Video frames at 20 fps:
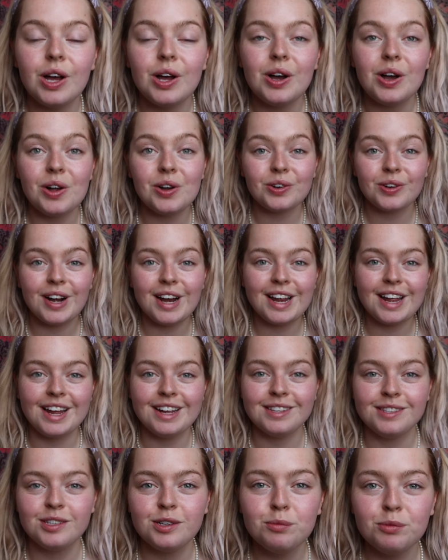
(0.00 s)
Alright,
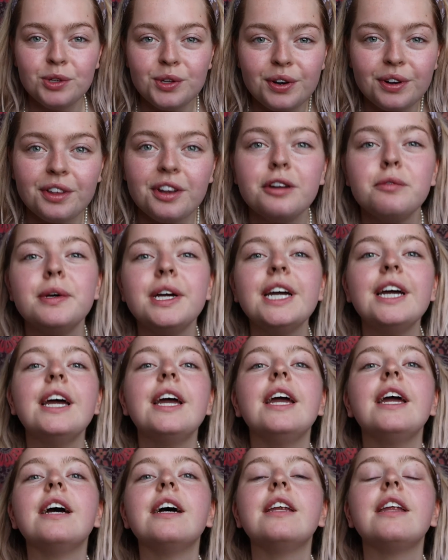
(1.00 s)
I zoomed you in a little bit
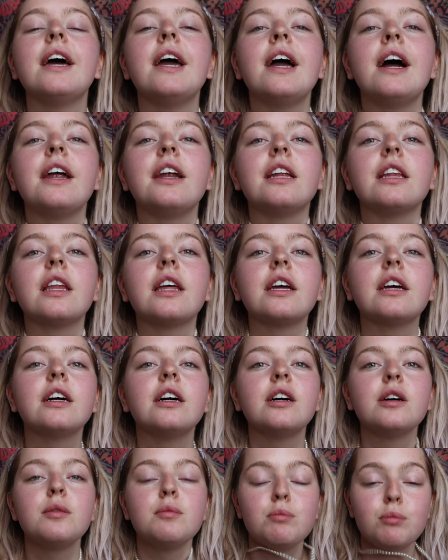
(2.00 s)
and I added like
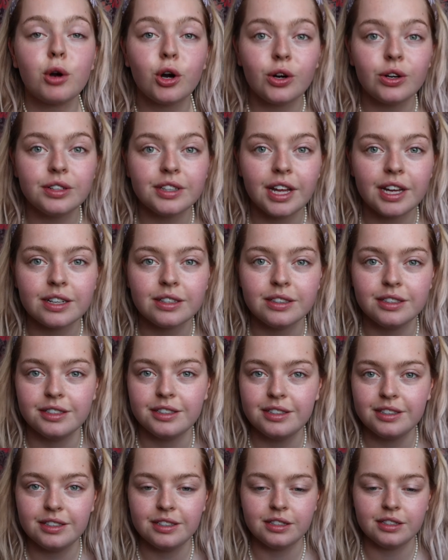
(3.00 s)
a pearl
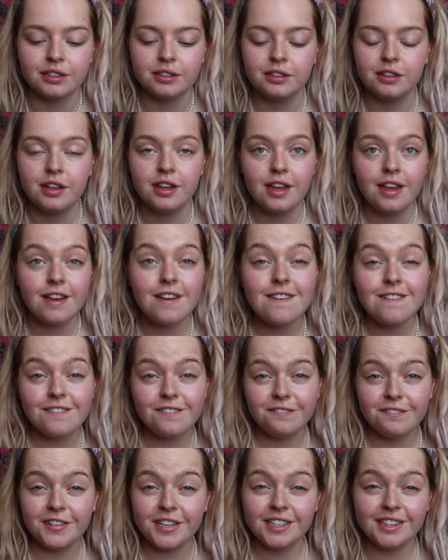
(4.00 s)
necklace to
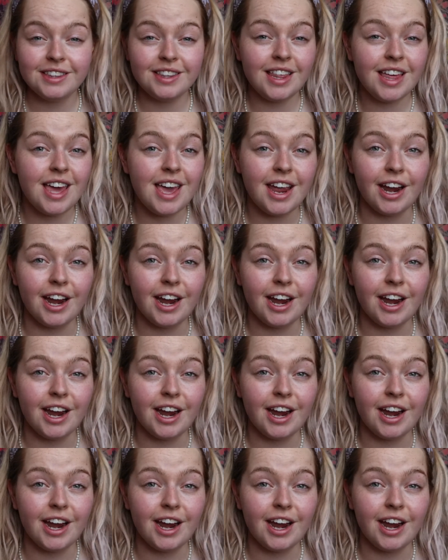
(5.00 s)
fit the